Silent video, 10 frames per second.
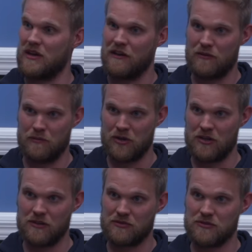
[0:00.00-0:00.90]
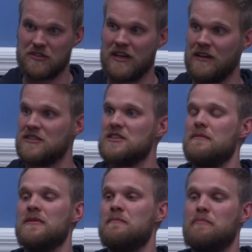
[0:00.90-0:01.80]
If you put all the roads together, it's
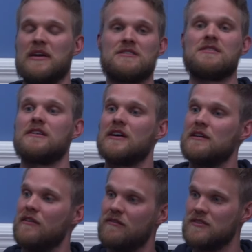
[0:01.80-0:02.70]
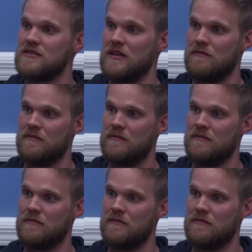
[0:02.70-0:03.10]
the biggest clear cut you've ever seen.